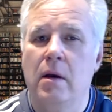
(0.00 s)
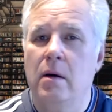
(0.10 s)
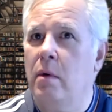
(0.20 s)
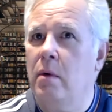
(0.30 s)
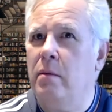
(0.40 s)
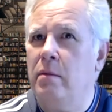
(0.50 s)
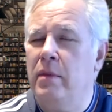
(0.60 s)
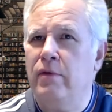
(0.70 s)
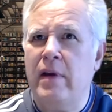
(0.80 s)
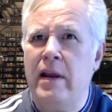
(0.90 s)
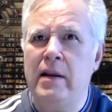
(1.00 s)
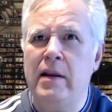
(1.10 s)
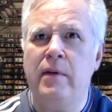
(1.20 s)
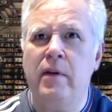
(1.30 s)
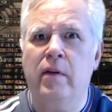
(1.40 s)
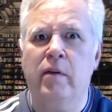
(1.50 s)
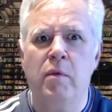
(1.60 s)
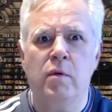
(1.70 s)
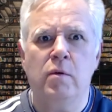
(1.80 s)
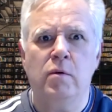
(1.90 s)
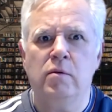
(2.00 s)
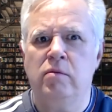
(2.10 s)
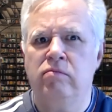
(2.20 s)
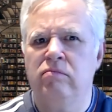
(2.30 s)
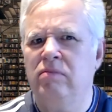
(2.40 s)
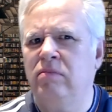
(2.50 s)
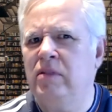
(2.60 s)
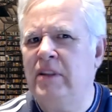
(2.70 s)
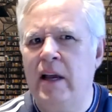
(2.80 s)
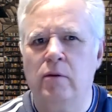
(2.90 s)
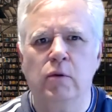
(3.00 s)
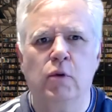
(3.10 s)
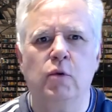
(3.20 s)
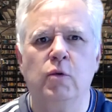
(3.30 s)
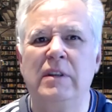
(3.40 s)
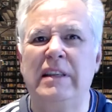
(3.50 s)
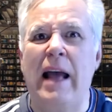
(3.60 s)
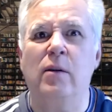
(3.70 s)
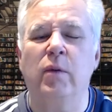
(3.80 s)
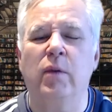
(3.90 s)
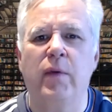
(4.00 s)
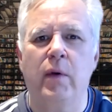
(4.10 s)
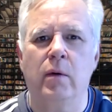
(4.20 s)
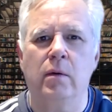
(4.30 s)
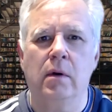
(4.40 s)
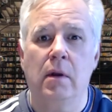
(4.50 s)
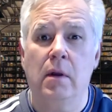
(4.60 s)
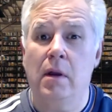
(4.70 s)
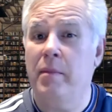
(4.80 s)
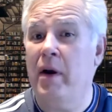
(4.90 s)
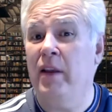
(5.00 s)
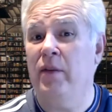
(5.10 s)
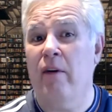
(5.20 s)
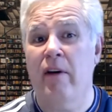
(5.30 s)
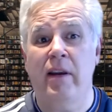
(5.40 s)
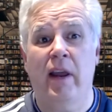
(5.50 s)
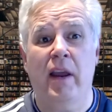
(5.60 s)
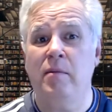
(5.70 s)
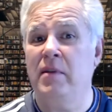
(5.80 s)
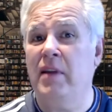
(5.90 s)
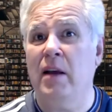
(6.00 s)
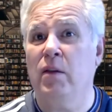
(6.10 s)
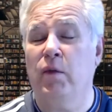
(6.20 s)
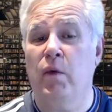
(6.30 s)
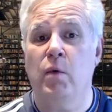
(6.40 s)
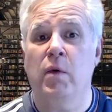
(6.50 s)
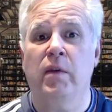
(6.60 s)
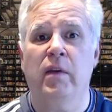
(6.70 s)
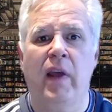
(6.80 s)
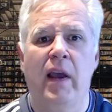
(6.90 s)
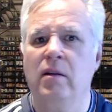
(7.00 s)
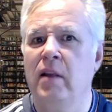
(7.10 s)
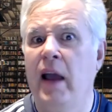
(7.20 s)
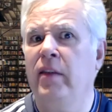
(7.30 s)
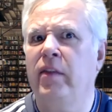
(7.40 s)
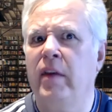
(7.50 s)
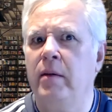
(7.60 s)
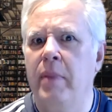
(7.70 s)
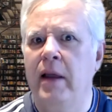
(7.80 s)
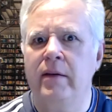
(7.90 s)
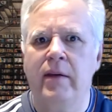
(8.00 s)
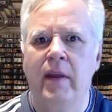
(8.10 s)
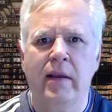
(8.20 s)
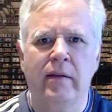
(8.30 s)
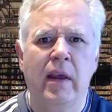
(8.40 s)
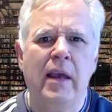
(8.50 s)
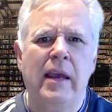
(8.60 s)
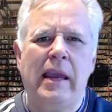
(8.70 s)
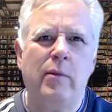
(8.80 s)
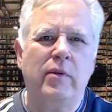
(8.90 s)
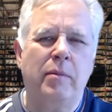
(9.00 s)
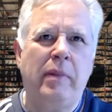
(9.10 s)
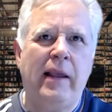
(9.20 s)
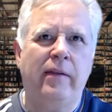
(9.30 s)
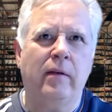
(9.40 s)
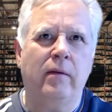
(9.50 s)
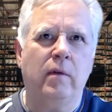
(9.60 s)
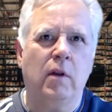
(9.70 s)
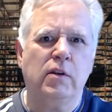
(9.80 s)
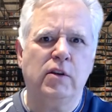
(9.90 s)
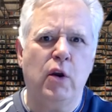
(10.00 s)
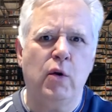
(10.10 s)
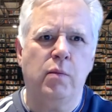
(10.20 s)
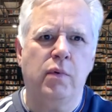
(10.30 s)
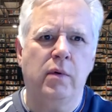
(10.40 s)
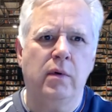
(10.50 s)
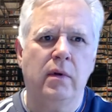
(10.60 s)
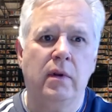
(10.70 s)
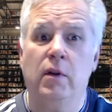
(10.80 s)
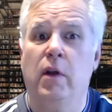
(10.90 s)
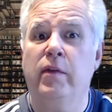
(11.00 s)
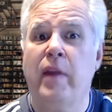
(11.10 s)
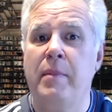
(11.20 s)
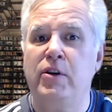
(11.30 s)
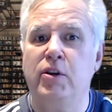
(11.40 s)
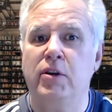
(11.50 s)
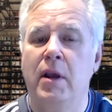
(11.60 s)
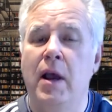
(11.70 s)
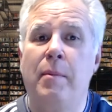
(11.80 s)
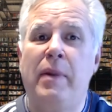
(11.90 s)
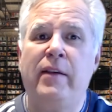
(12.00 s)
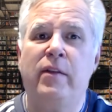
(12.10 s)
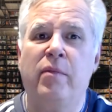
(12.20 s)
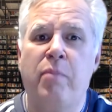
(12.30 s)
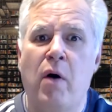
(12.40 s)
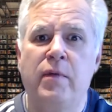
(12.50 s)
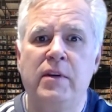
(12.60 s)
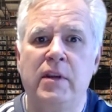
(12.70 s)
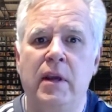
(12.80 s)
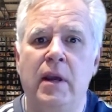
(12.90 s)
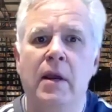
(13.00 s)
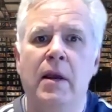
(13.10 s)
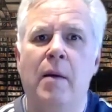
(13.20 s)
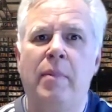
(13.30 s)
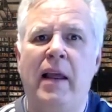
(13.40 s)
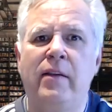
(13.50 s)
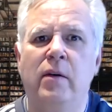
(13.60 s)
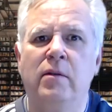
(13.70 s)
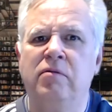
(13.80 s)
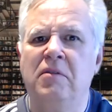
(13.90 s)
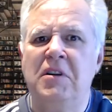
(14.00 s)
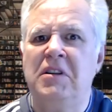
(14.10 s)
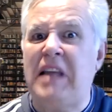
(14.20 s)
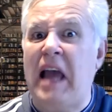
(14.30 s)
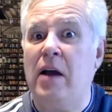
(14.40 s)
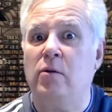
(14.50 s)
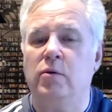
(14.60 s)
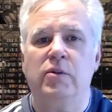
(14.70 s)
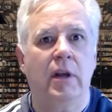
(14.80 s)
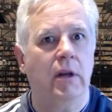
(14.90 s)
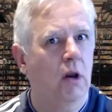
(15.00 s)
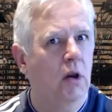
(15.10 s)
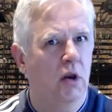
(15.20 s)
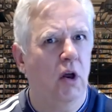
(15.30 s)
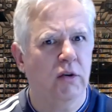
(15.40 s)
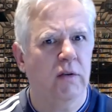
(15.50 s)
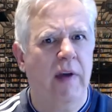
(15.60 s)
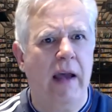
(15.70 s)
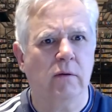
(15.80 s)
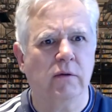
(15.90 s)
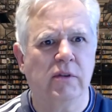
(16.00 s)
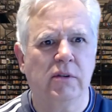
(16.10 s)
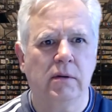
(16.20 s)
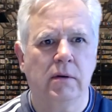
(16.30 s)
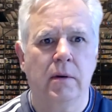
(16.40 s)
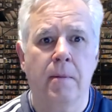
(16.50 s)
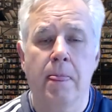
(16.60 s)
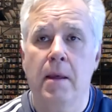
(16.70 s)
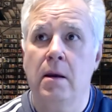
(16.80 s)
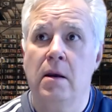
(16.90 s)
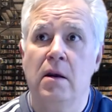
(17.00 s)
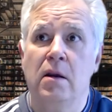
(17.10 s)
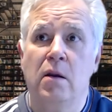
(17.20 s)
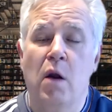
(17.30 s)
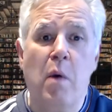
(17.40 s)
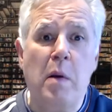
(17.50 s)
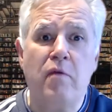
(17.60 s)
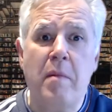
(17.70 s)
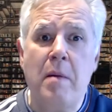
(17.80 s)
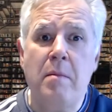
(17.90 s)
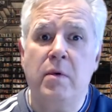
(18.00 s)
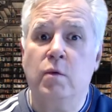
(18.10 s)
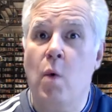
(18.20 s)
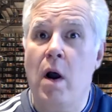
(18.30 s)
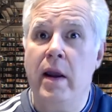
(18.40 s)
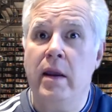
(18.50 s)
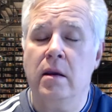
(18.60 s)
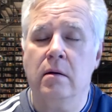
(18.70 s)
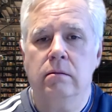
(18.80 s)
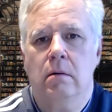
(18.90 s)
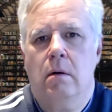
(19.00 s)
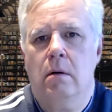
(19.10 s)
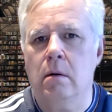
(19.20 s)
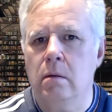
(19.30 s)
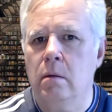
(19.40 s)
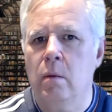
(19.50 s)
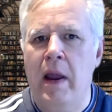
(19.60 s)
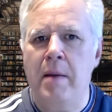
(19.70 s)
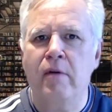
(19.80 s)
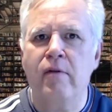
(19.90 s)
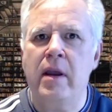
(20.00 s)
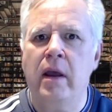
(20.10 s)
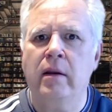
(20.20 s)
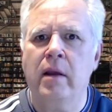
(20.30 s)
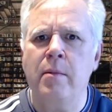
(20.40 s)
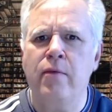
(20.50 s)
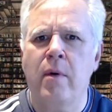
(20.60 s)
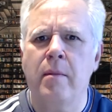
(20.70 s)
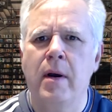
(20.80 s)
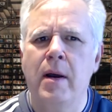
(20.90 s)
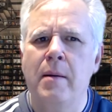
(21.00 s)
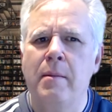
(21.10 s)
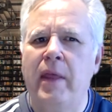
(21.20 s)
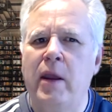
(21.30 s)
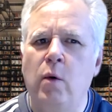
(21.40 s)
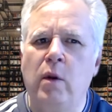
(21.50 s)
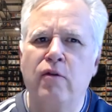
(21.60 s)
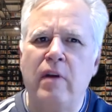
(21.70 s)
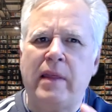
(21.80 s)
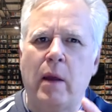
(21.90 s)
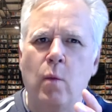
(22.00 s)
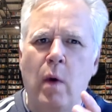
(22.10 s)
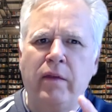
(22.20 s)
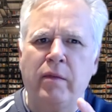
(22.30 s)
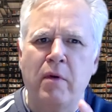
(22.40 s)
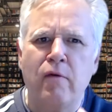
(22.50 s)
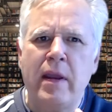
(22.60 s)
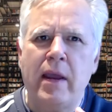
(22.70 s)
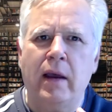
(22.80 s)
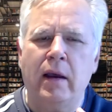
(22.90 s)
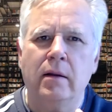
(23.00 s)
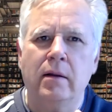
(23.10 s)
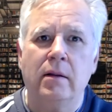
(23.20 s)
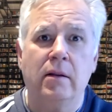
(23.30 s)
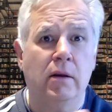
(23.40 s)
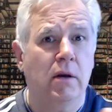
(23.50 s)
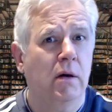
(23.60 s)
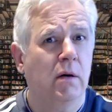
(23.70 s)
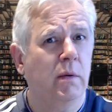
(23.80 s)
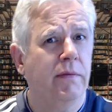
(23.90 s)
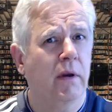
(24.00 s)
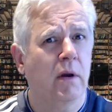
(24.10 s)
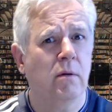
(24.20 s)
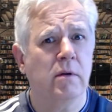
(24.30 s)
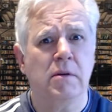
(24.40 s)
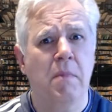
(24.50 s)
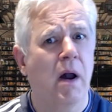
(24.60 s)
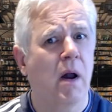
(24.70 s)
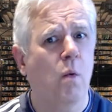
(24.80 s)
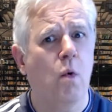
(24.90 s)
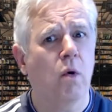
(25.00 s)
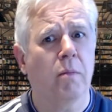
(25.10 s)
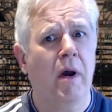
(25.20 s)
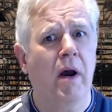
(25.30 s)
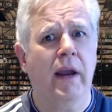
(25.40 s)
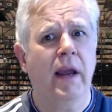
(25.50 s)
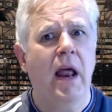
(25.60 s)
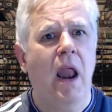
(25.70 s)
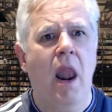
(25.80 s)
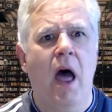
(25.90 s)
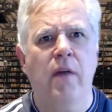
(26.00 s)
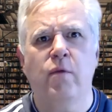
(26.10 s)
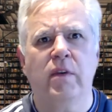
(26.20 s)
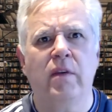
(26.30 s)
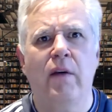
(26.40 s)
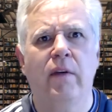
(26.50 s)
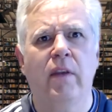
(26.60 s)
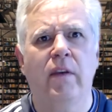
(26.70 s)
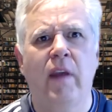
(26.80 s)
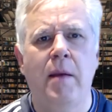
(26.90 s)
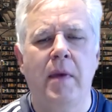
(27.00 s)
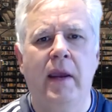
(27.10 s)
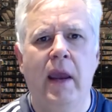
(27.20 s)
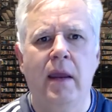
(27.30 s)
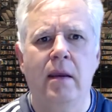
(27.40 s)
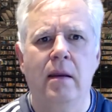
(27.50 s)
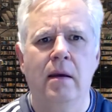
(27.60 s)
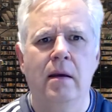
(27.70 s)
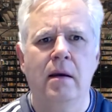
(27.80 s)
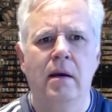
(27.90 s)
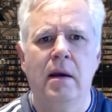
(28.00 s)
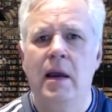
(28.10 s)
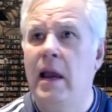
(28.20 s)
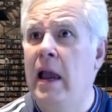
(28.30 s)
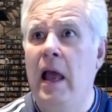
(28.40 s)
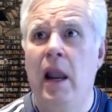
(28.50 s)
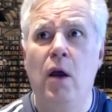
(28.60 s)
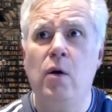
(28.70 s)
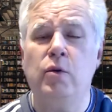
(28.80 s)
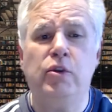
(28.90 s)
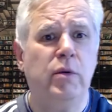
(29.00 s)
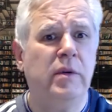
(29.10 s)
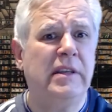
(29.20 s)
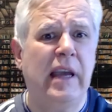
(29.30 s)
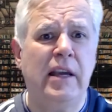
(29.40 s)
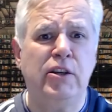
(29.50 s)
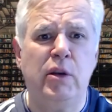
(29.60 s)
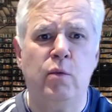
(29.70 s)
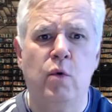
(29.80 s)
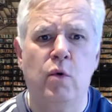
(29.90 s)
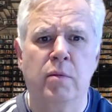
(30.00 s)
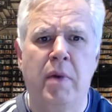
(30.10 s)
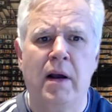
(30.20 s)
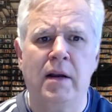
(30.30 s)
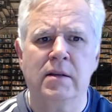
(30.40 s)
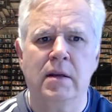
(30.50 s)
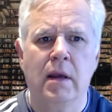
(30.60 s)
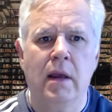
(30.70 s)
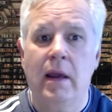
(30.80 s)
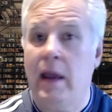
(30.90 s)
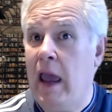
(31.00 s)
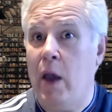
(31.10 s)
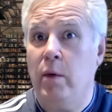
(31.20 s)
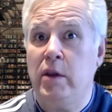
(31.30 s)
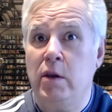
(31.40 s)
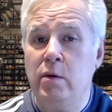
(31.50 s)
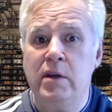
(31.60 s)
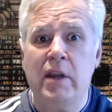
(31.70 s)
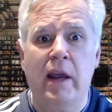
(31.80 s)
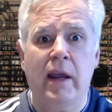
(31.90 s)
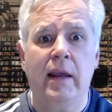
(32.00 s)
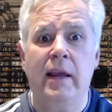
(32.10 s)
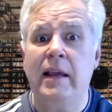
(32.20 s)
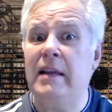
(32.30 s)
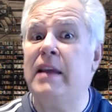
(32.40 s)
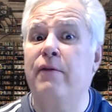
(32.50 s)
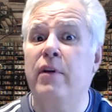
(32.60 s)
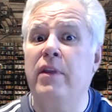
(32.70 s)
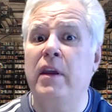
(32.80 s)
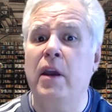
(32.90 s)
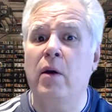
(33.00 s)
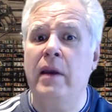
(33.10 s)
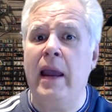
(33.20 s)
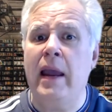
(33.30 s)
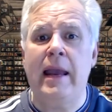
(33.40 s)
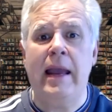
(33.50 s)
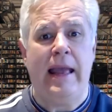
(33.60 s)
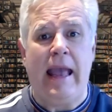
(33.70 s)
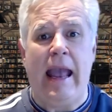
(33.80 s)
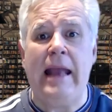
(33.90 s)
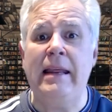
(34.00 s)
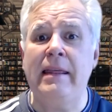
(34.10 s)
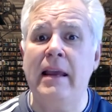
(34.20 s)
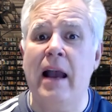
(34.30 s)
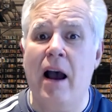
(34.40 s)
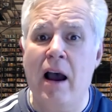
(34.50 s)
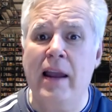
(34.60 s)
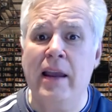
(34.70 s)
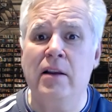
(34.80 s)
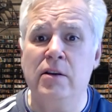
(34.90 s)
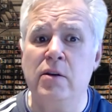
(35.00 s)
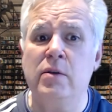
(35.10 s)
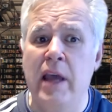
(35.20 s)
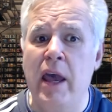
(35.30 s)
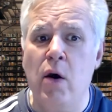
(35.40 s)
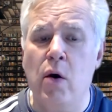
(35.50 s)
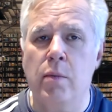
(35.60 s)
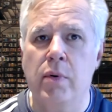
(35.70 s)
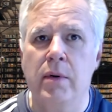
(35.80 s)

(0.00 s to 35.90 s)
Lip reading: Well, Maria lived in a small town called Downsville. By its very name, Downsville was a town that had seen better days. It was a place of lost hope, lost ambition, a place of poverty, a place of downs and a lot of outs. No one remembers why or where Maria had come from, but they all agreed that once Maria, the girl with the golden smile, walked by, life was never the same again. Hello, she would say as she walked past. How are you today? Is everything okay? Anything I can do to help?